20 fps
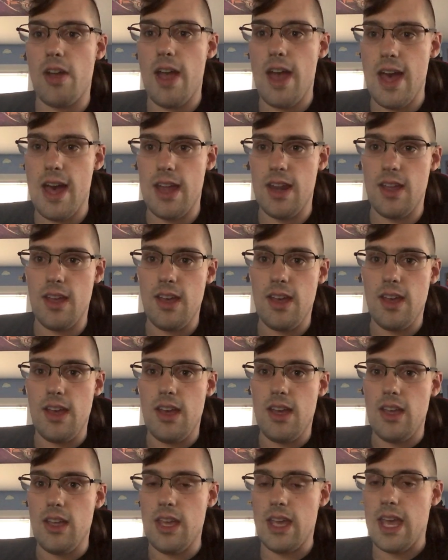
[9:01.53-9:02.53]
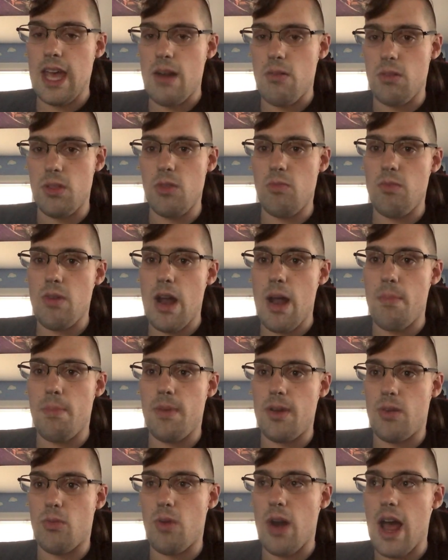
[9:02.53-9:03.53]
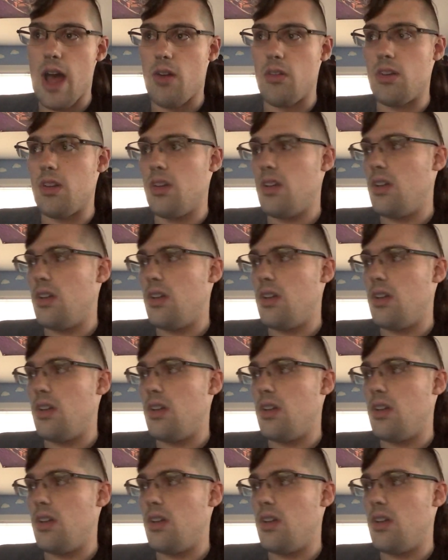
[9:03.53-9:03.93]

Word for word: head, you can't really wrap it around.